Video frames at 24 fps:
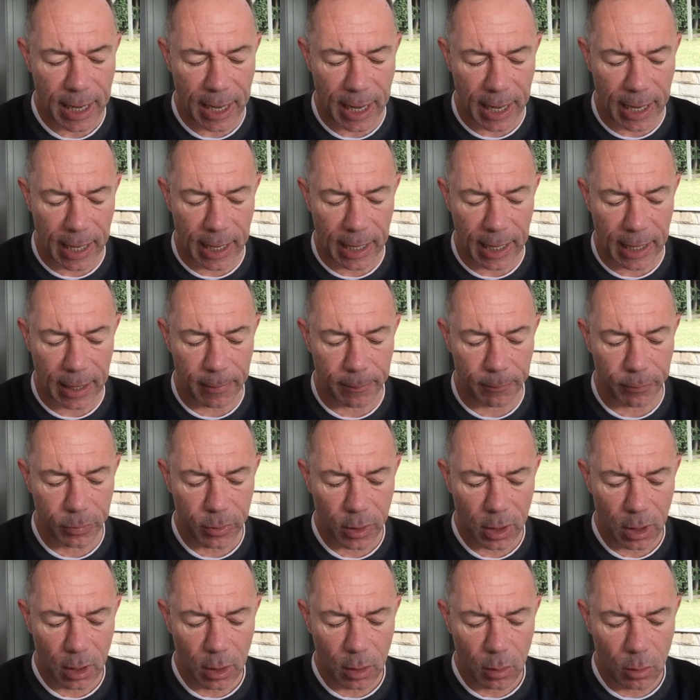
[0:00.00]

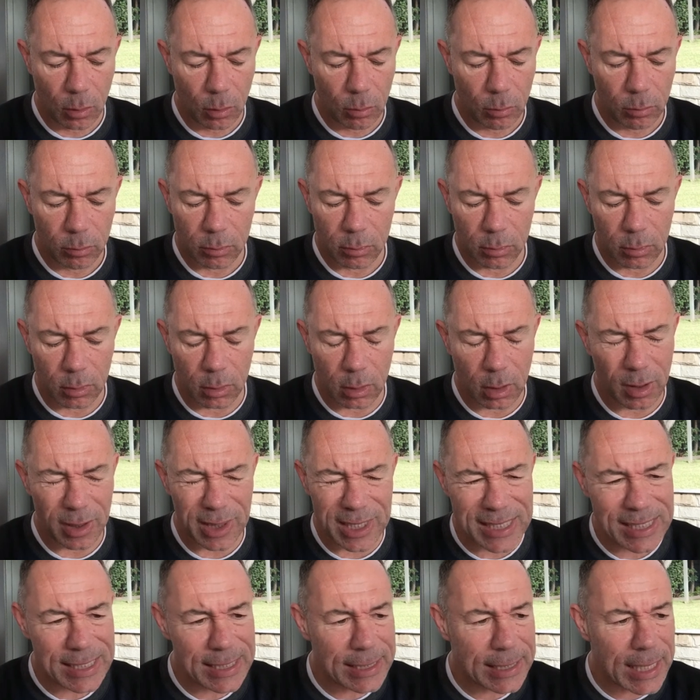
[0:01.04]

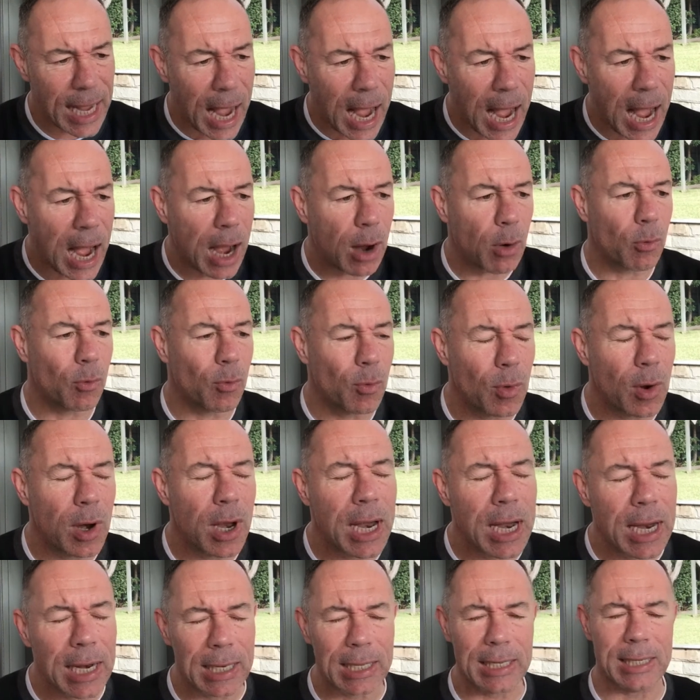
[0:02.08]
The star
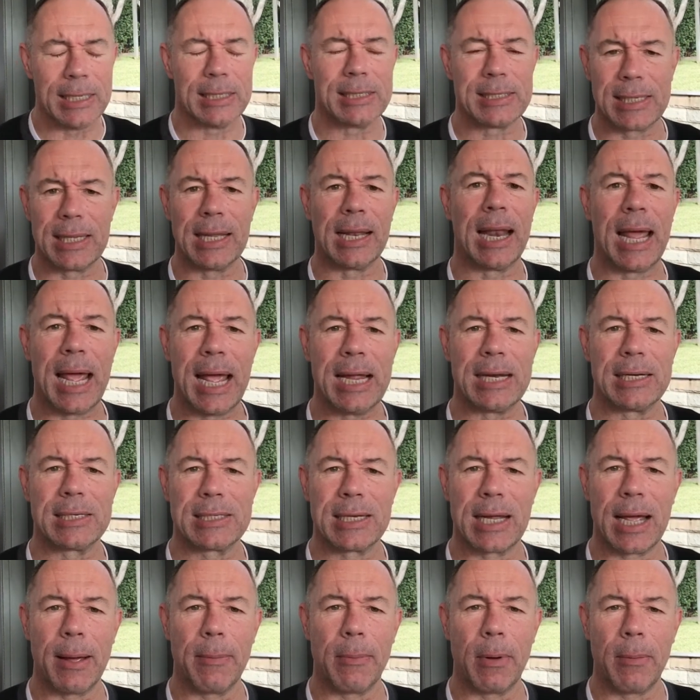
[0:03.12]
really is the
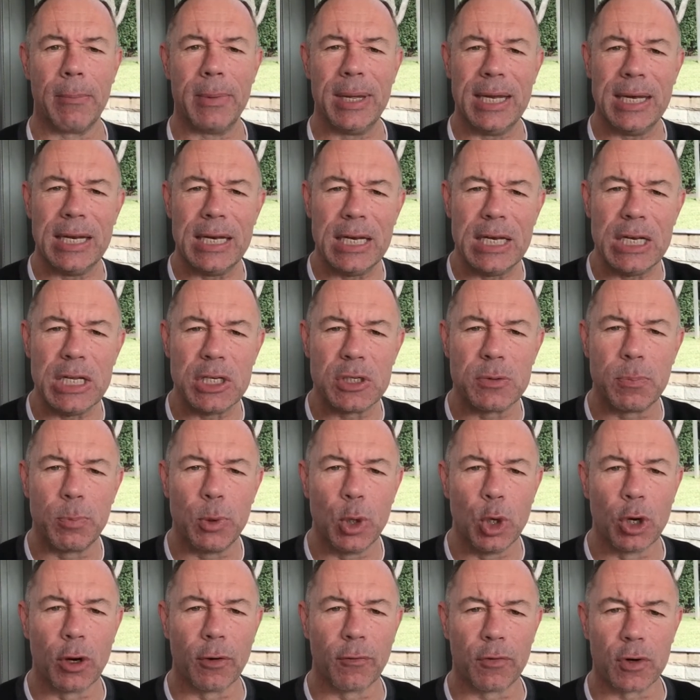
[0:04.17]
landscape. I mean, it is
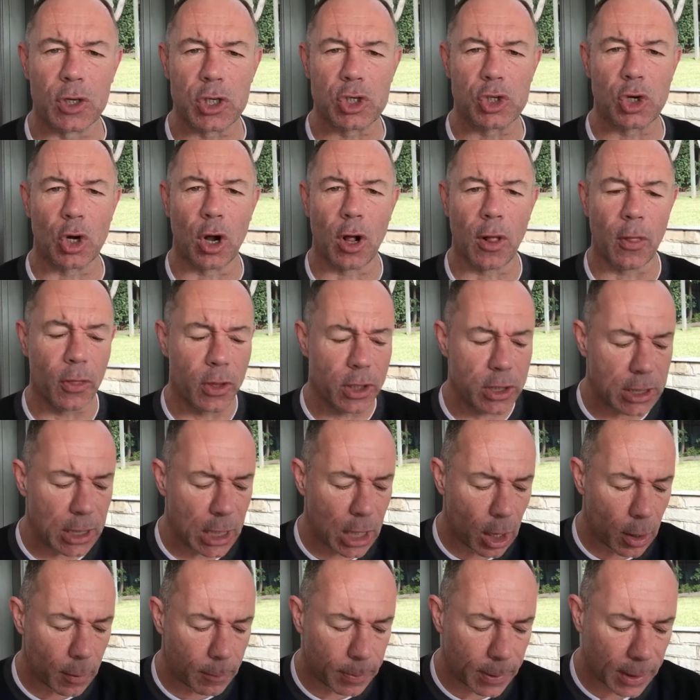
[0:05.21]
beautifully shot. And the
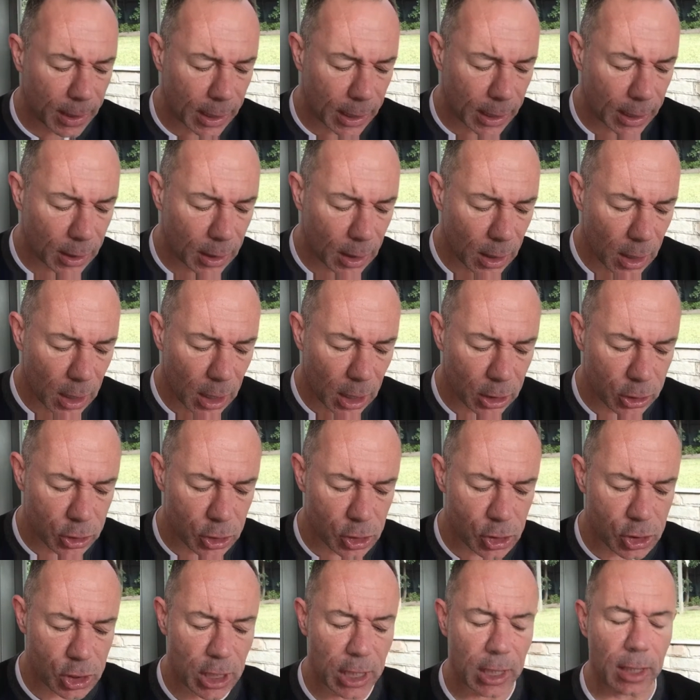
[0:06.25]
DOP, I'll
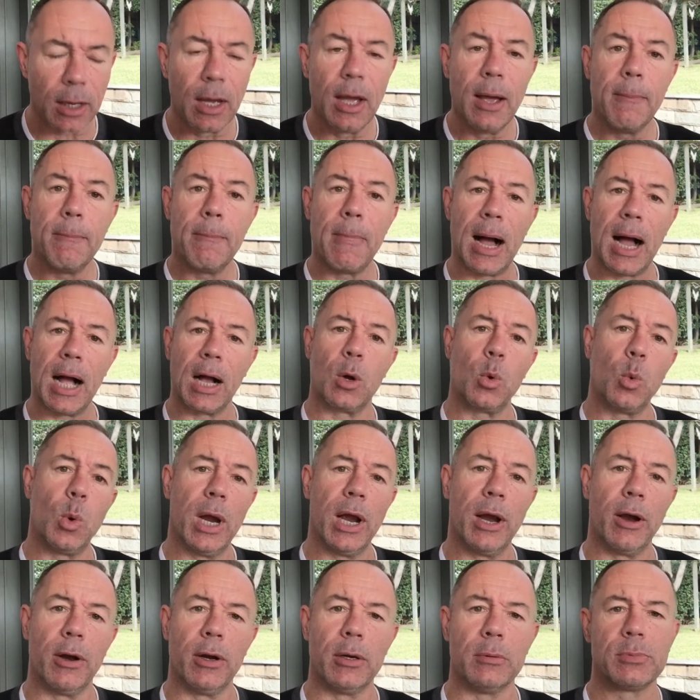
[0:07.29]
just check, Mark
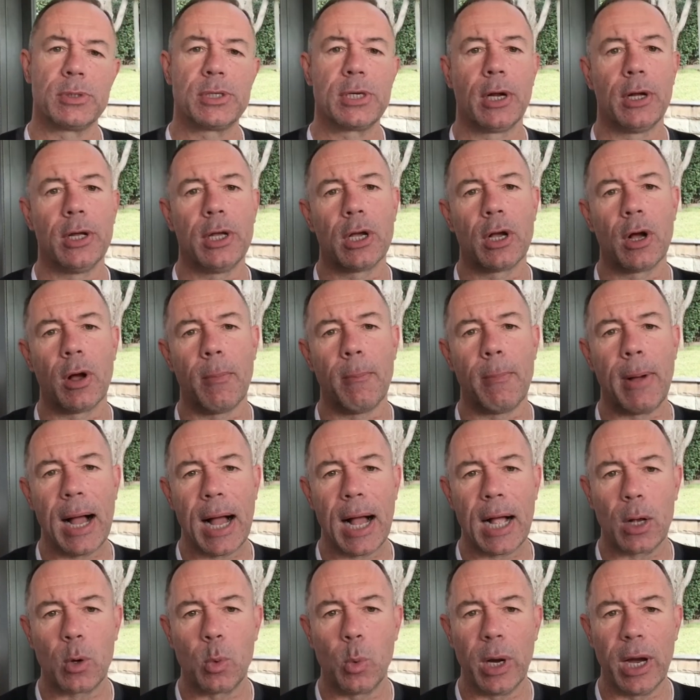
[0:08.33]
Wareham. So you've got
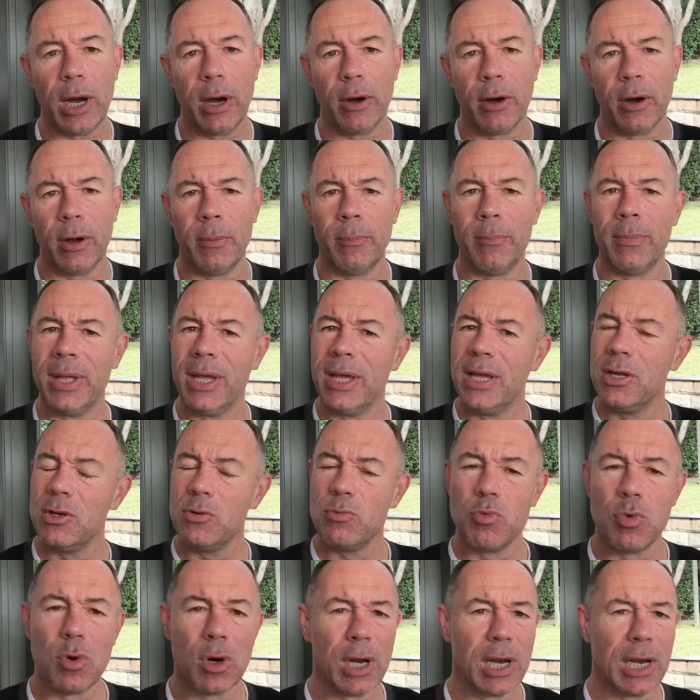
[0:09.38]
Mark Wareham
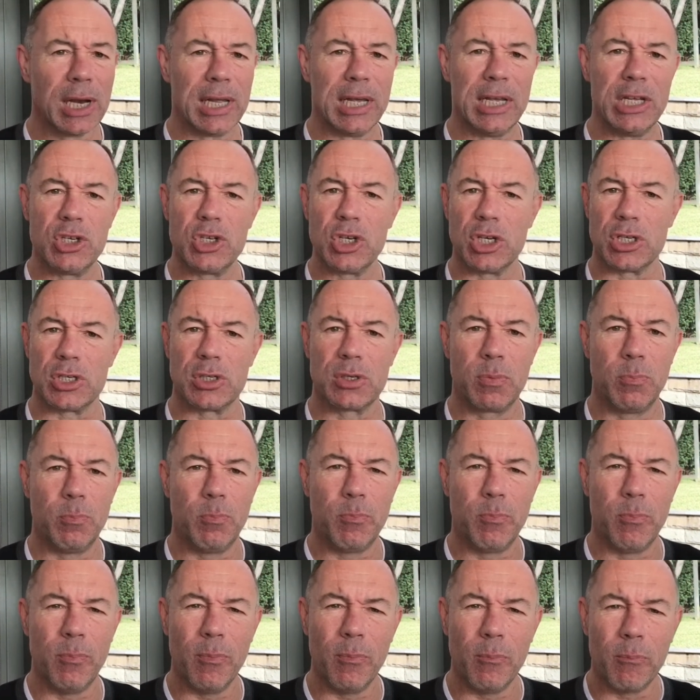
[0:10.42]
really just
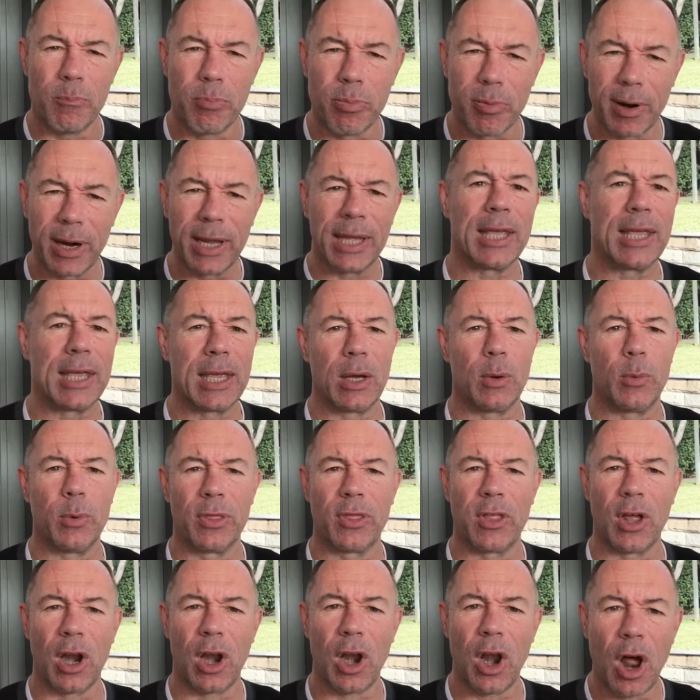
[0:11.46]
bringing it
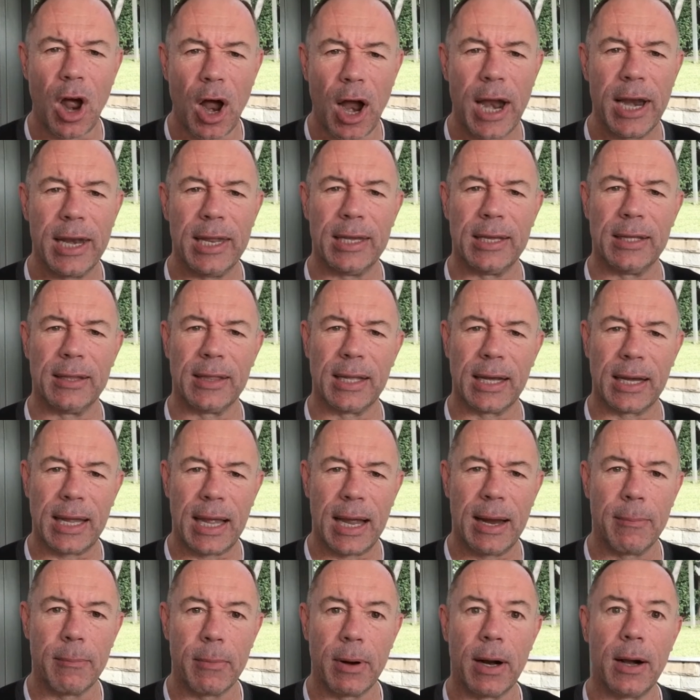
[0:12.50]
with the lighting and the
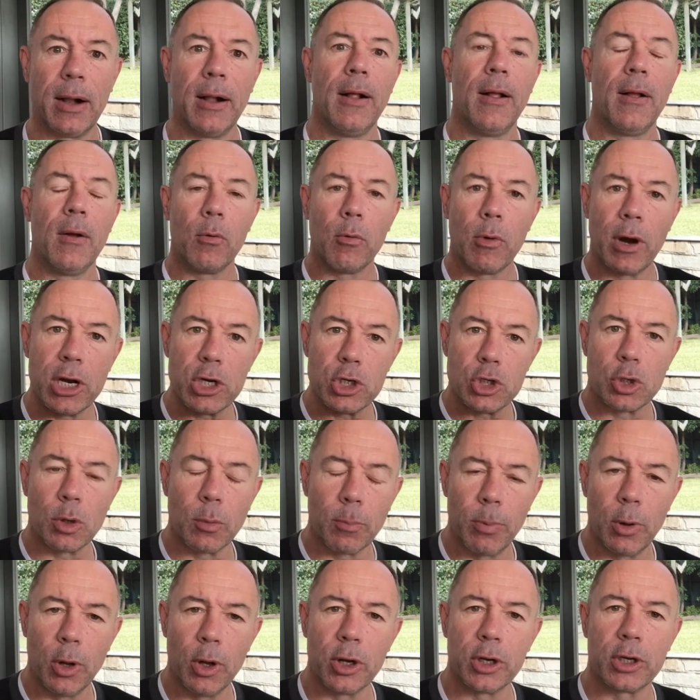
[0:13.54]
camera. Rachel
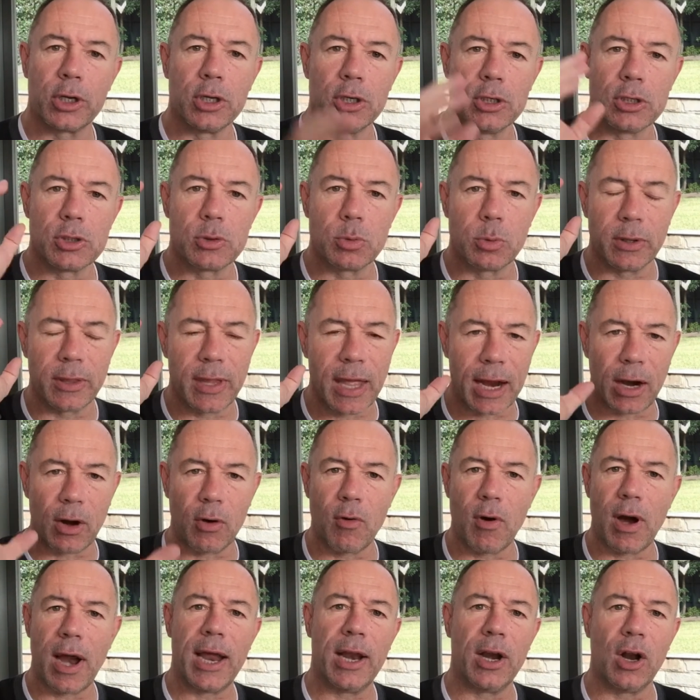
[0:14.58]
Perkins with that
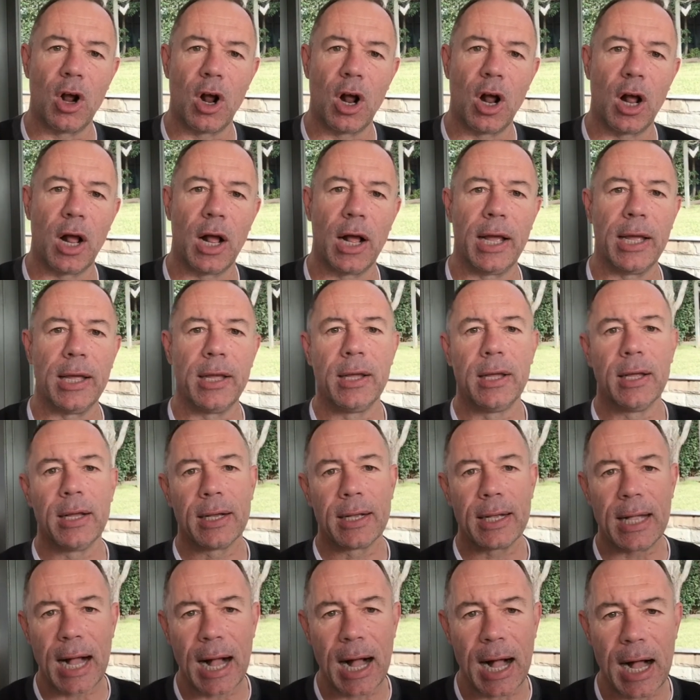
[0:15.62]
great eye.
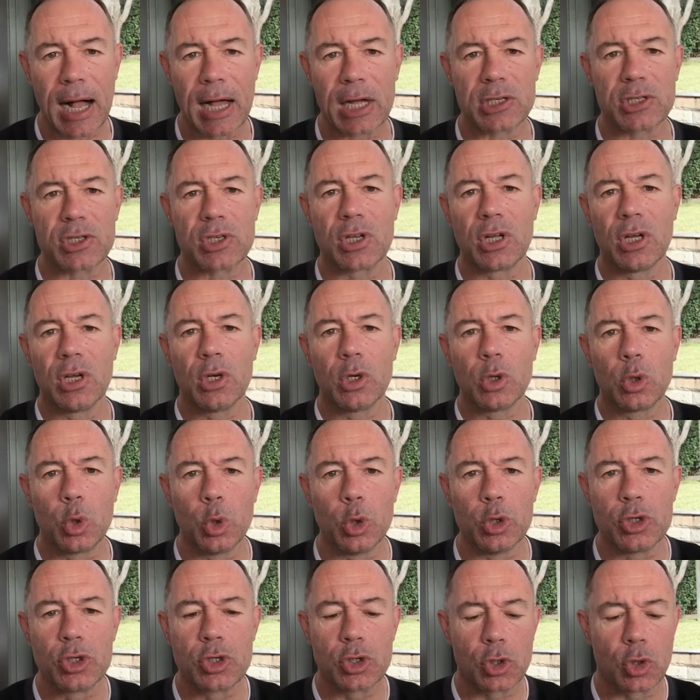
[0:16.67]
Cast,
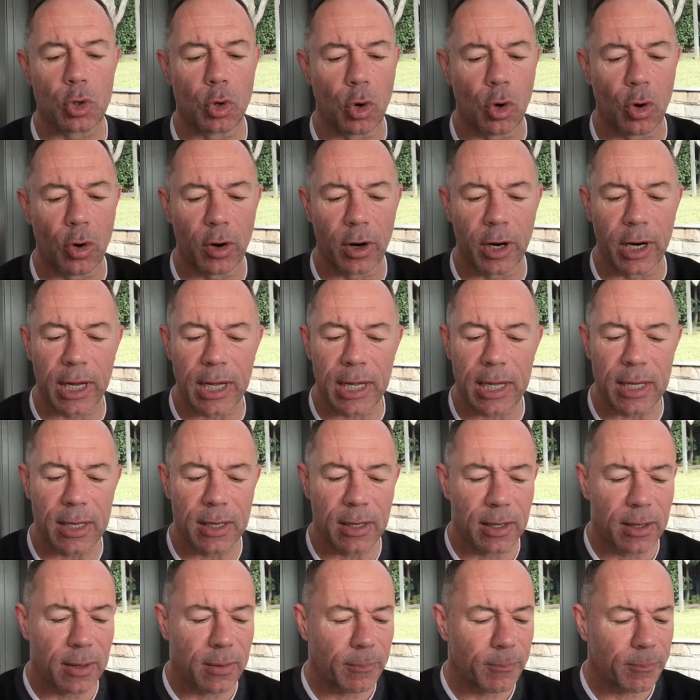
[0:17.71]
good story.
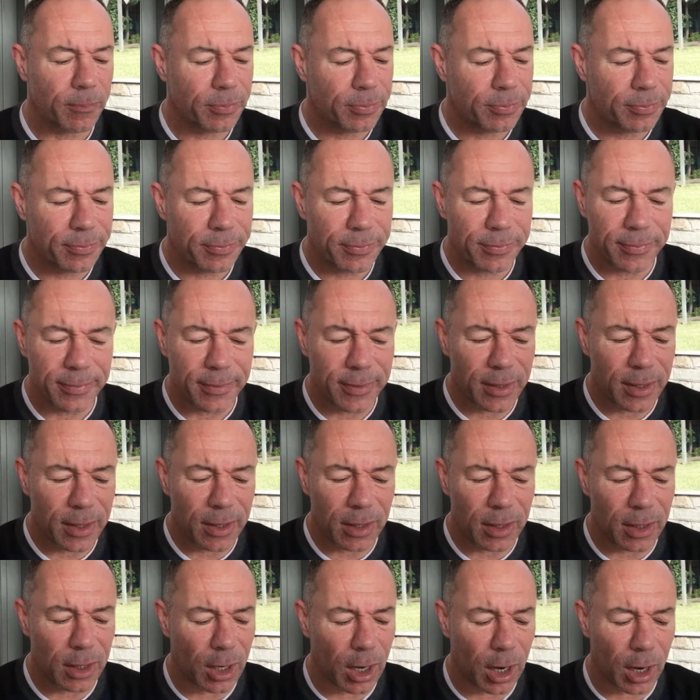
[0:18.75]

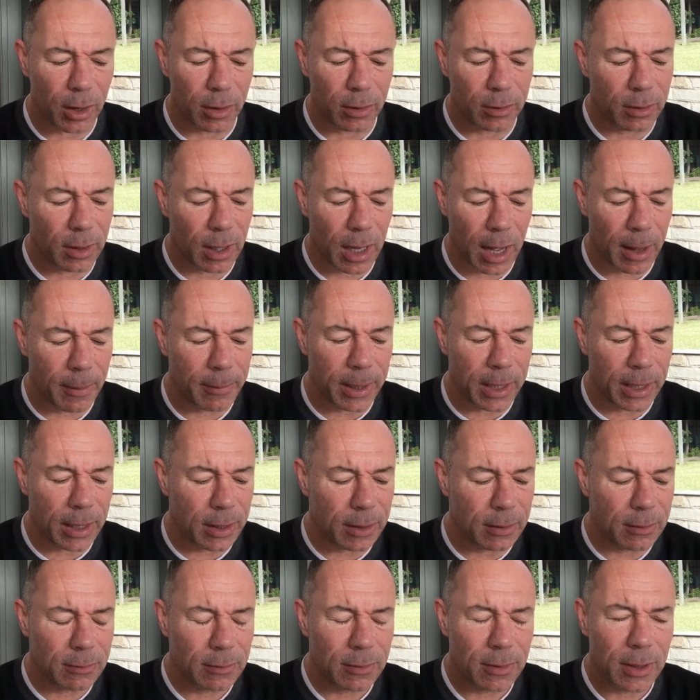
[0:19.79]
You know, I
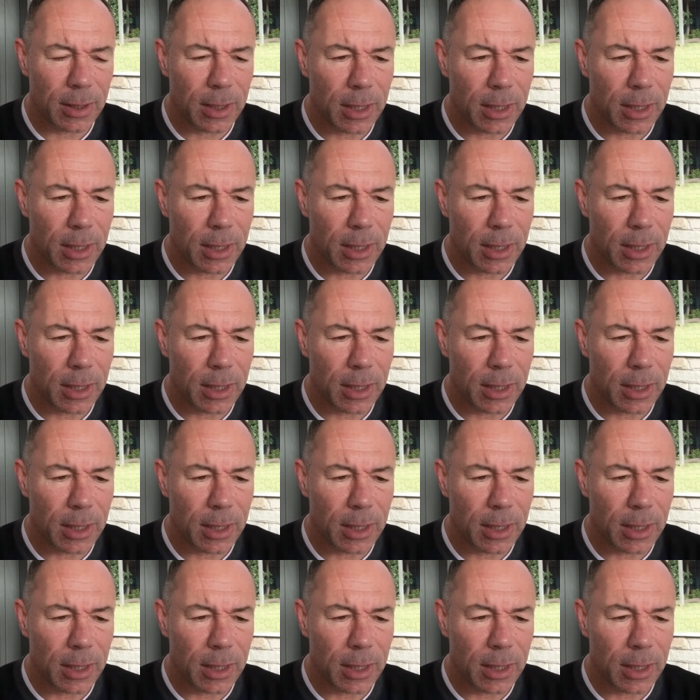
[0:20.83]
mean,